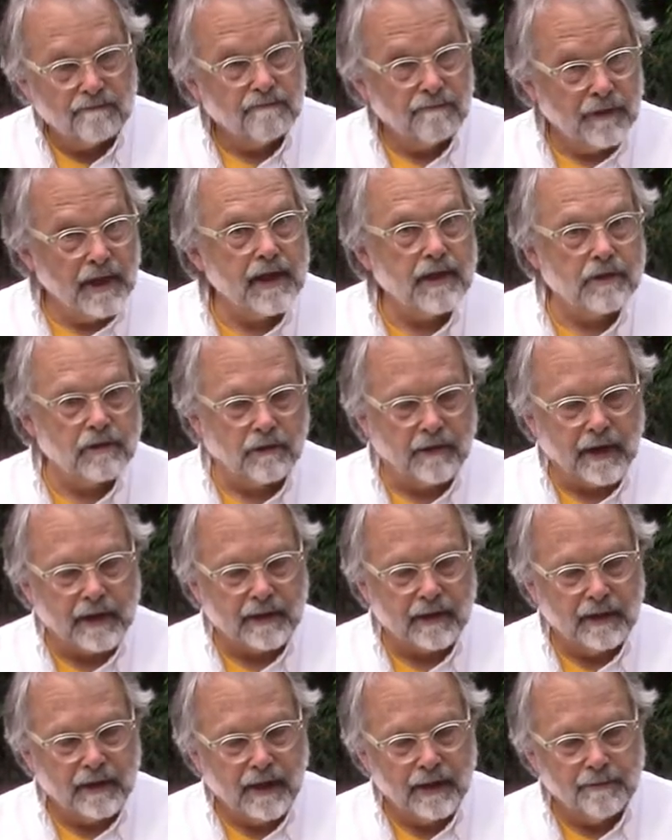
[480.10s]
They
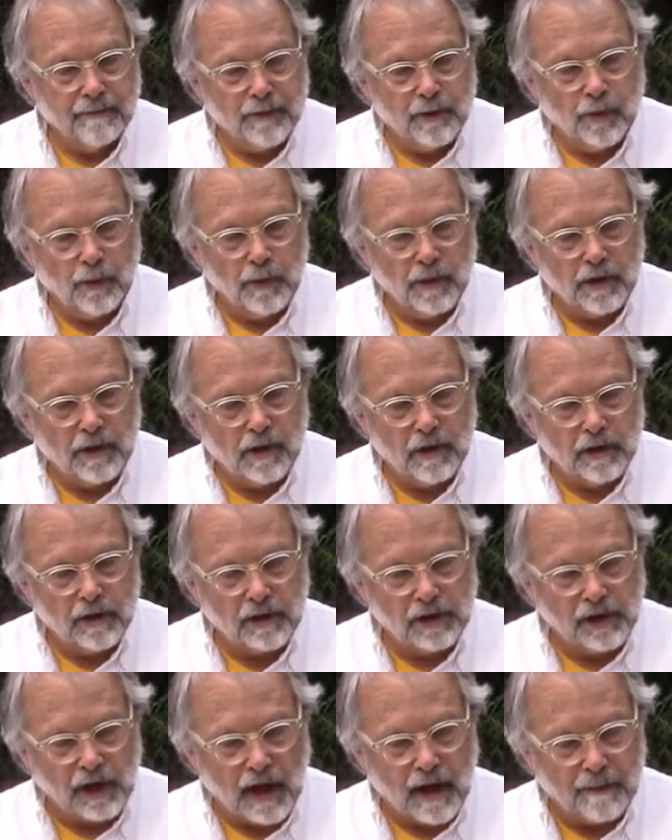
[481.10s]
directed him to a cook
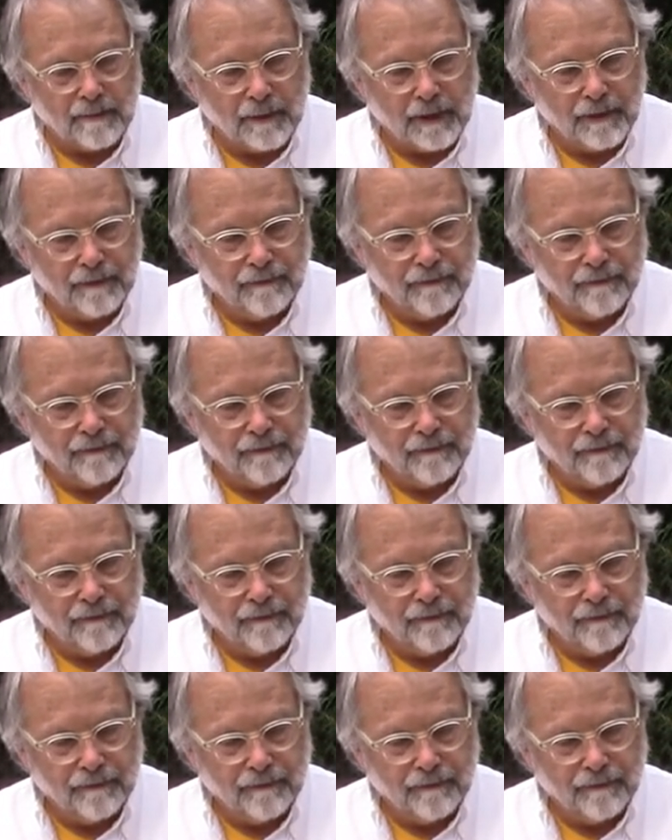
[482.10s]
shop.